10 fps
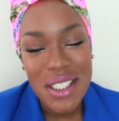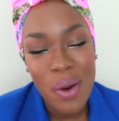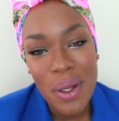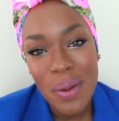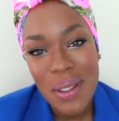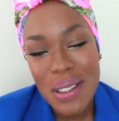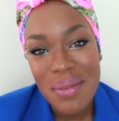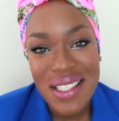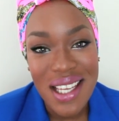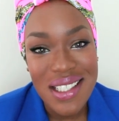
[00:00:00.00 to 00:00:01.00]
going on? It's
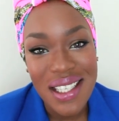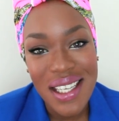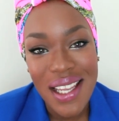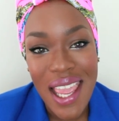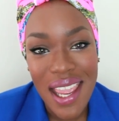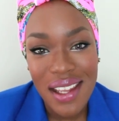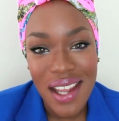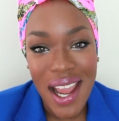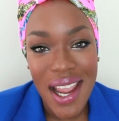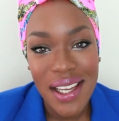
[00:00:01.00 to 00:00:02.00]
me, Destiny,
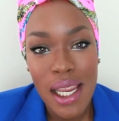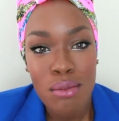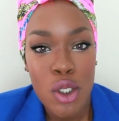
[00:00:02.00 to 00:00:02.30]
and I came